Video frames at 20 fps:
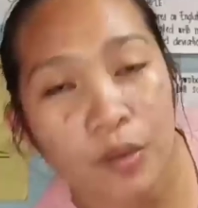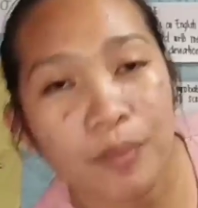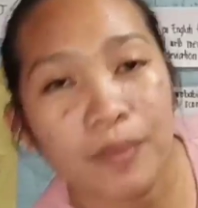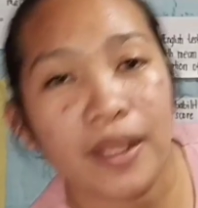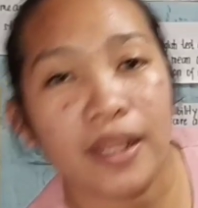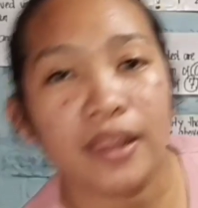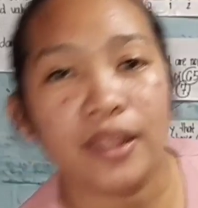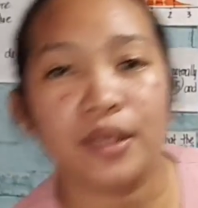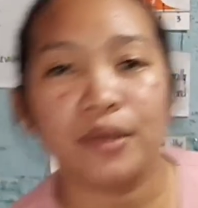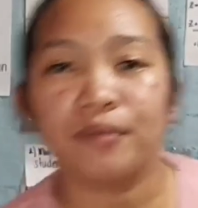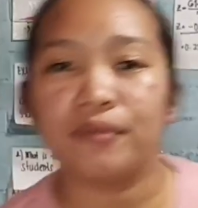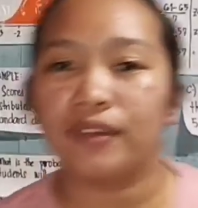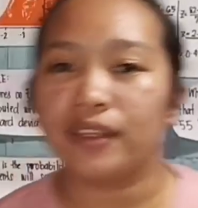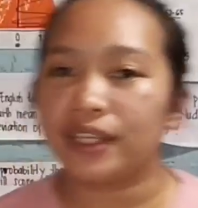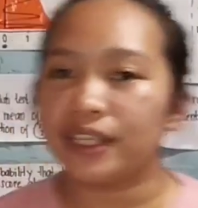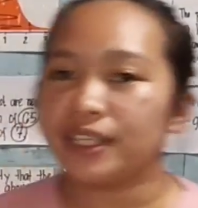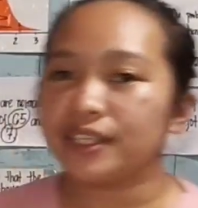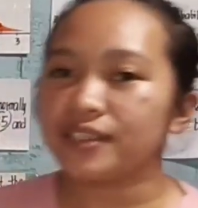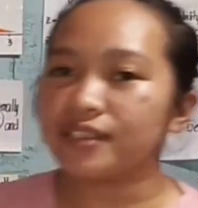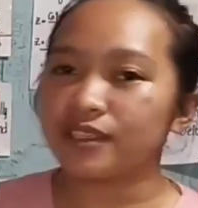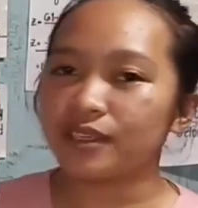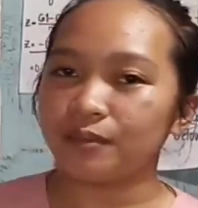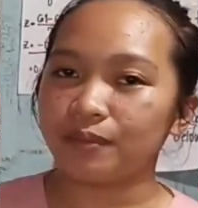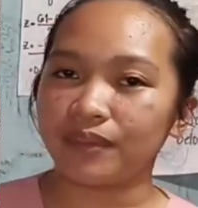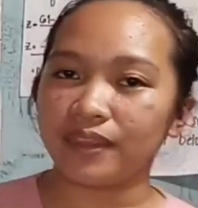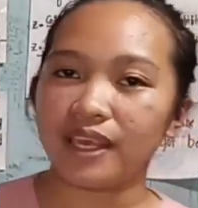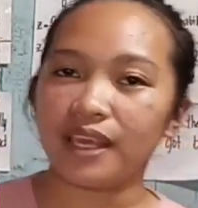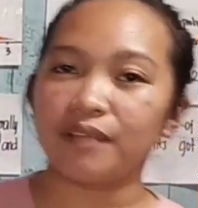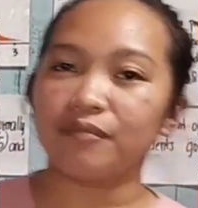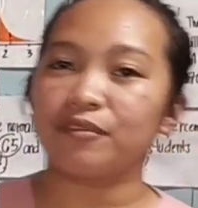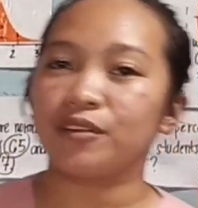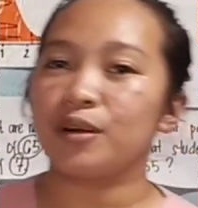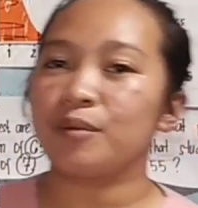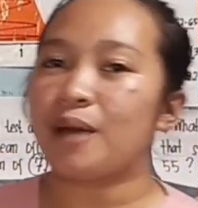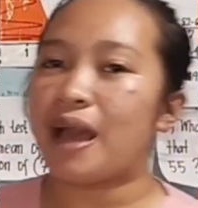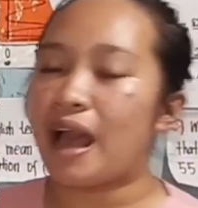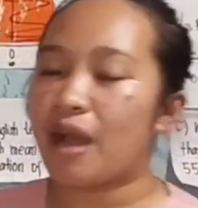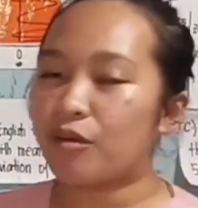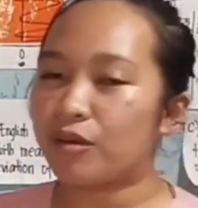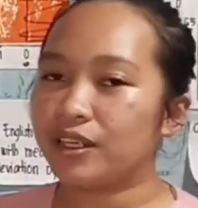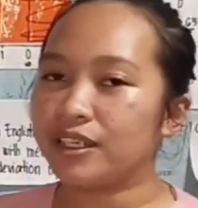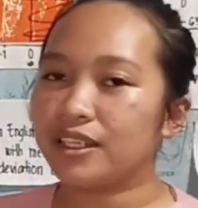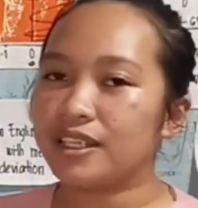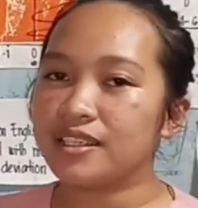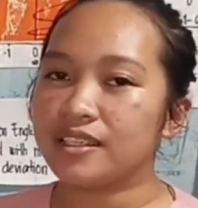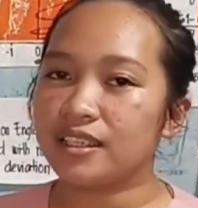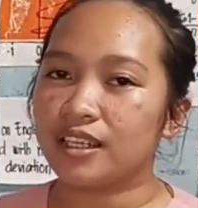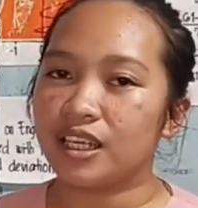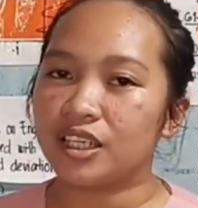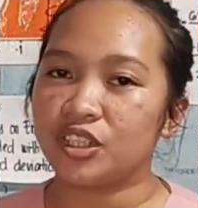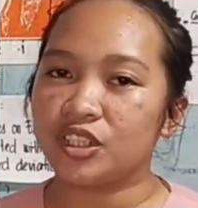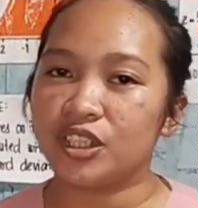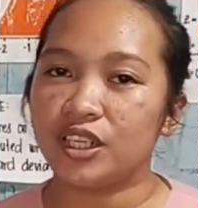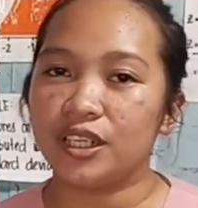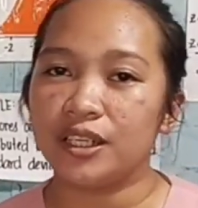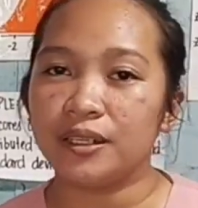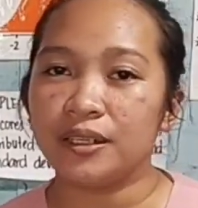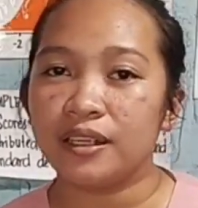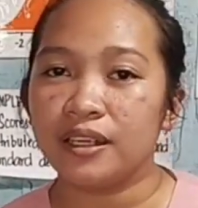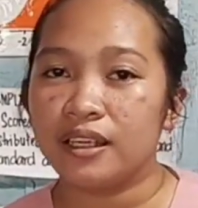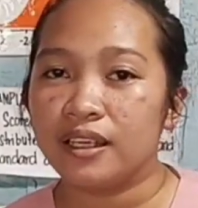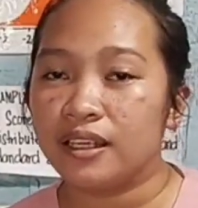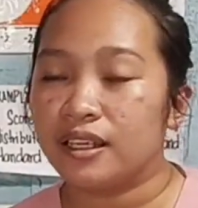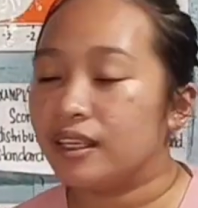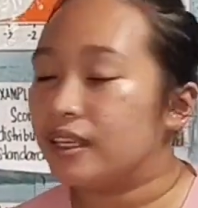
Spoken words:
hope that you've learned something from our discussion.